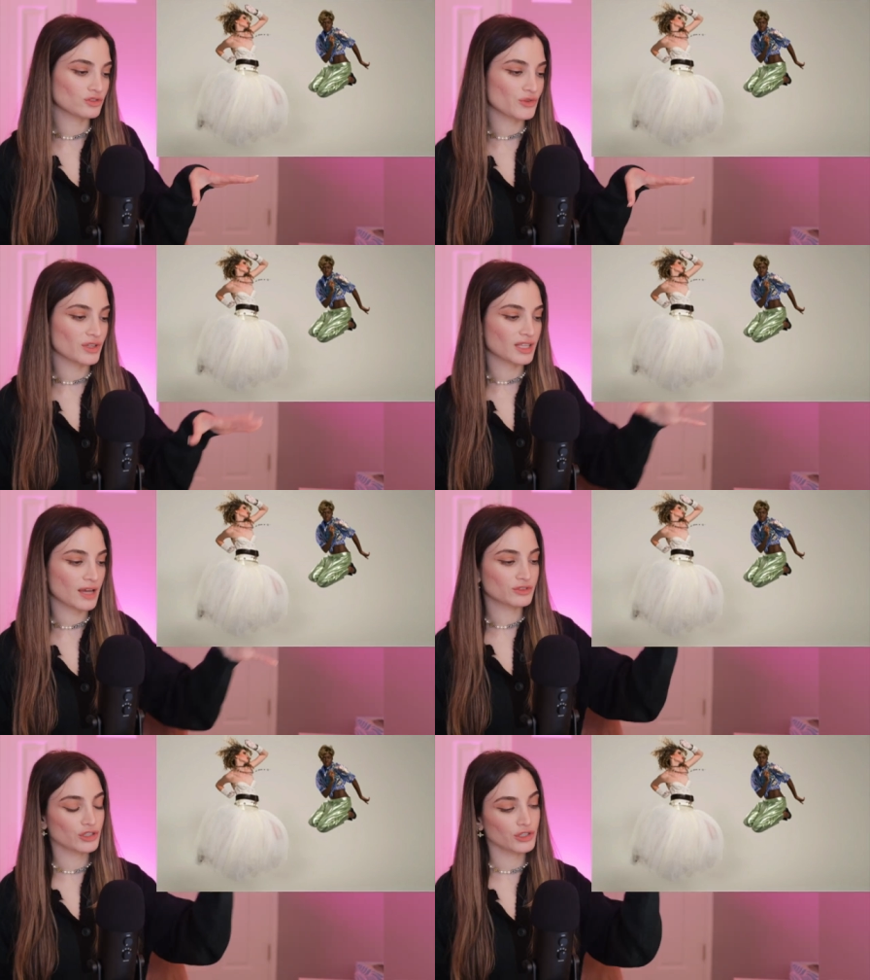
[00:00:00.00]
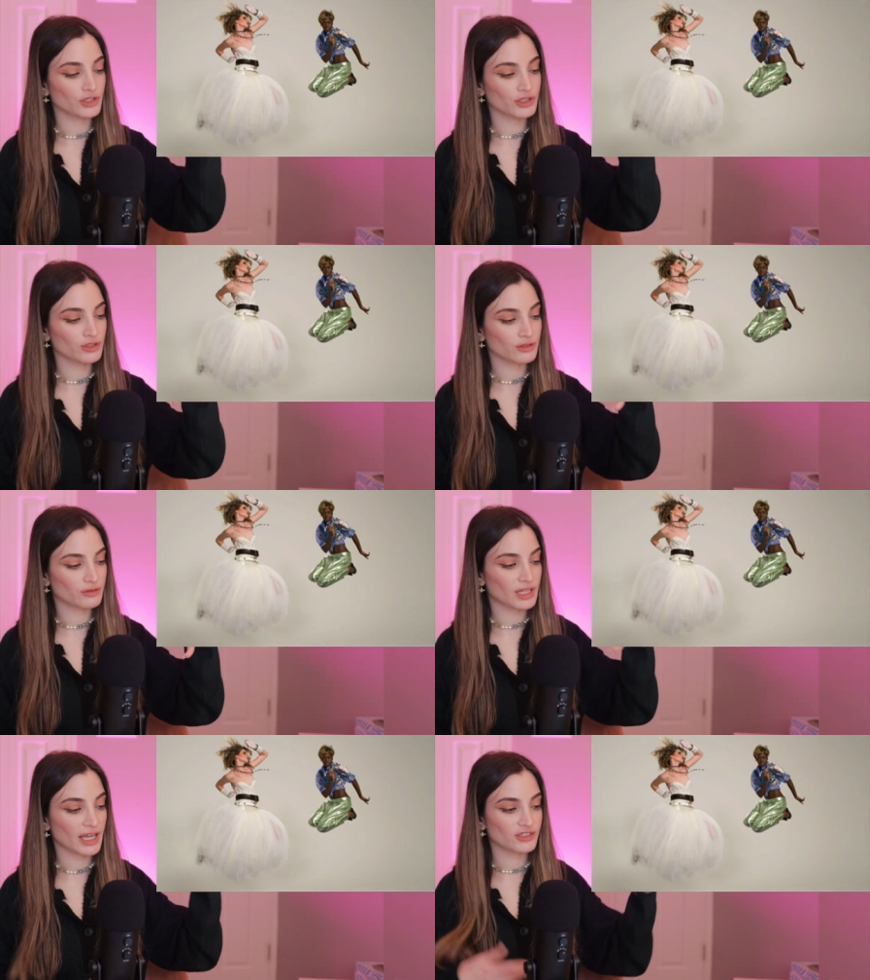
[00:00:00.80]
to the left, her
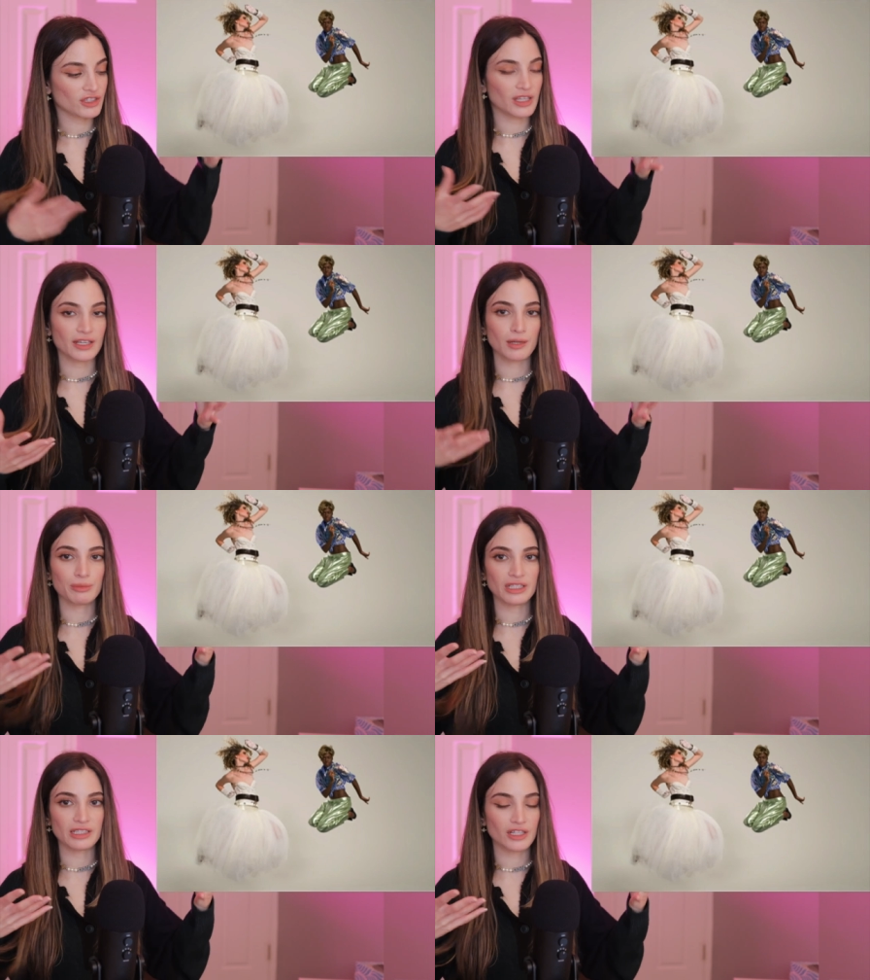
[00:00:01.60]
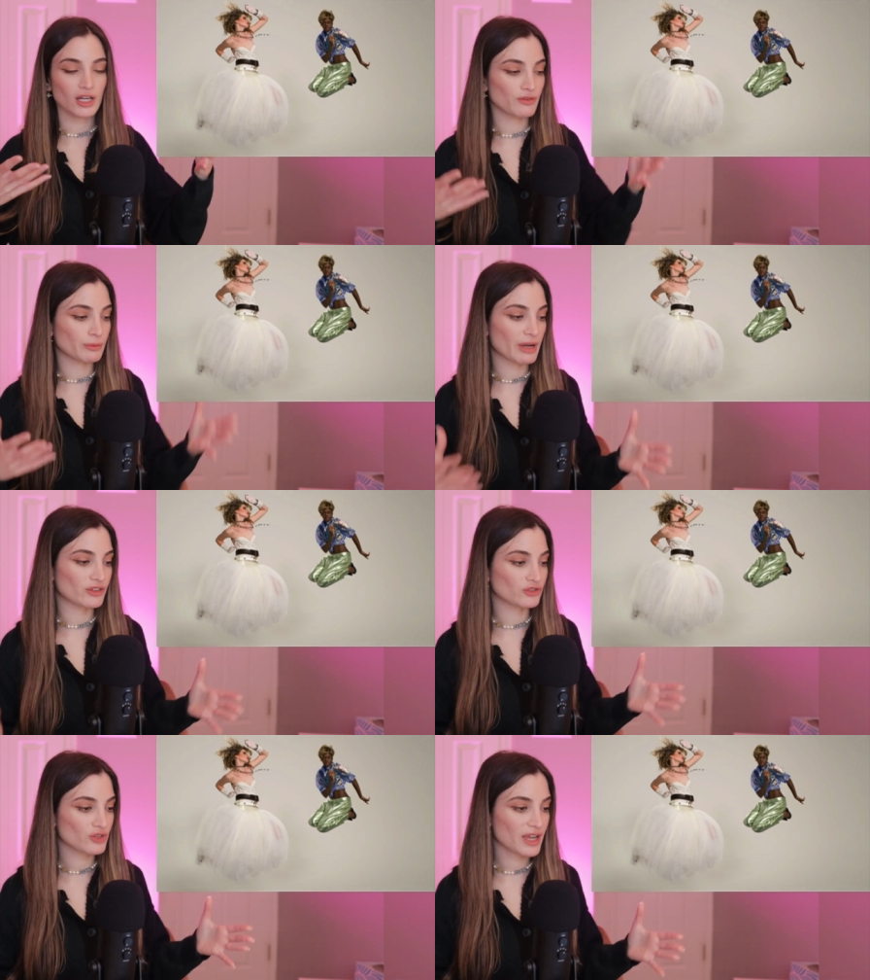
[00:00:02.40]
legs are like completely covered by
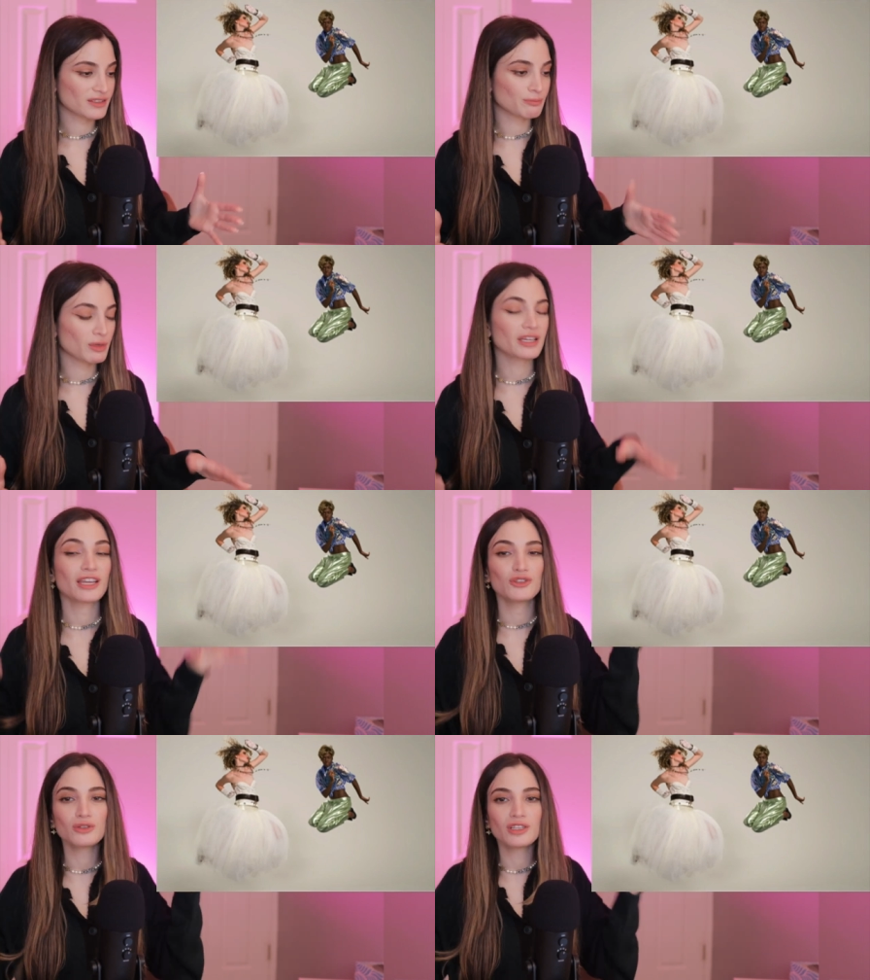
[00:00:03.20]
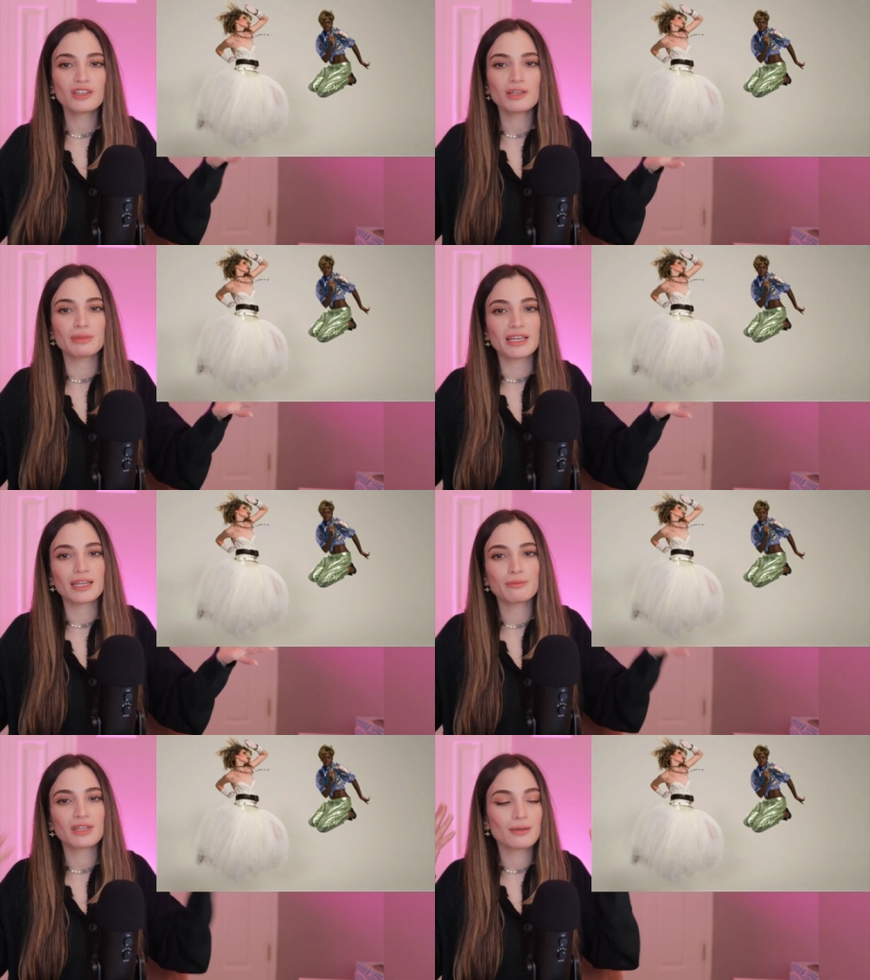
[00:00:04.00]
the dress, but can you literally
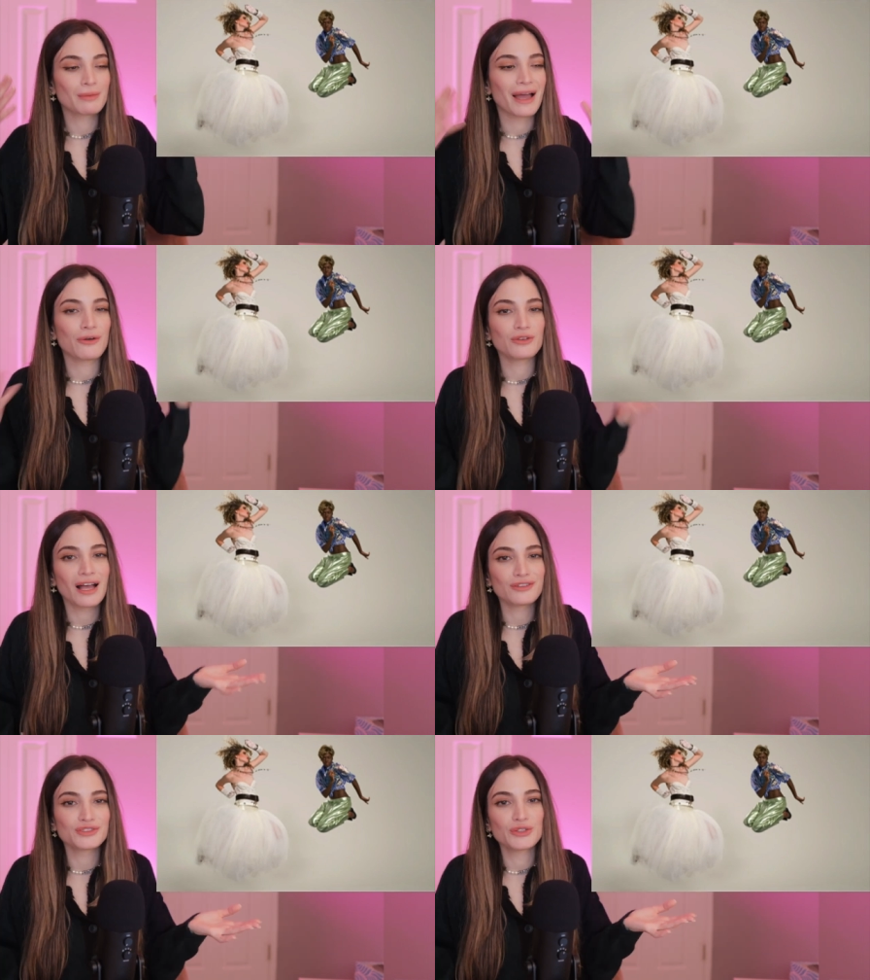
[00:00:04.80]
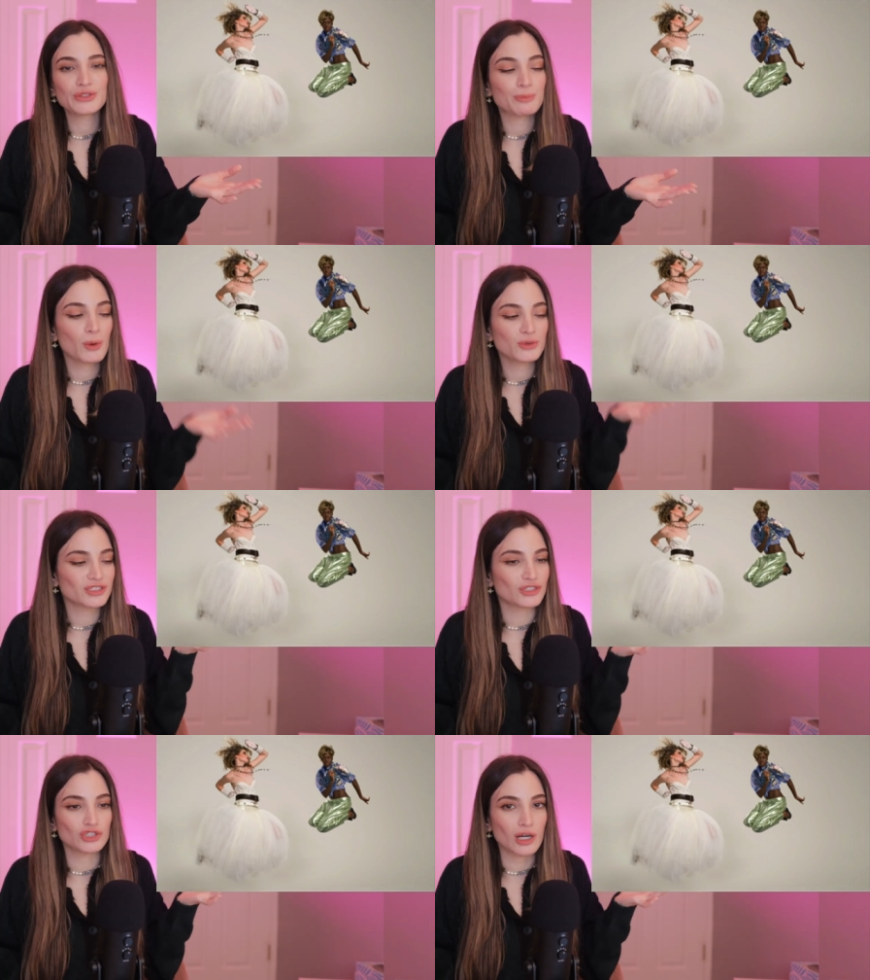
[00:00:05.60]
blame them? How else are you
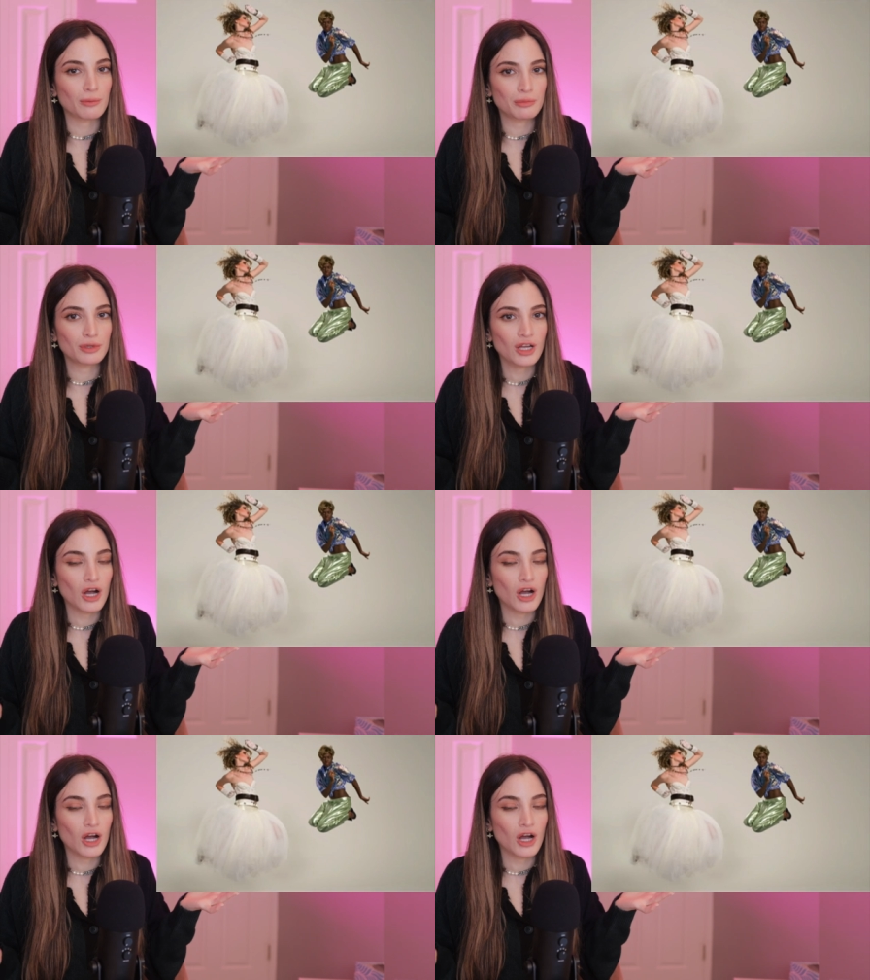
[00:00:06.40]
supposed to jump?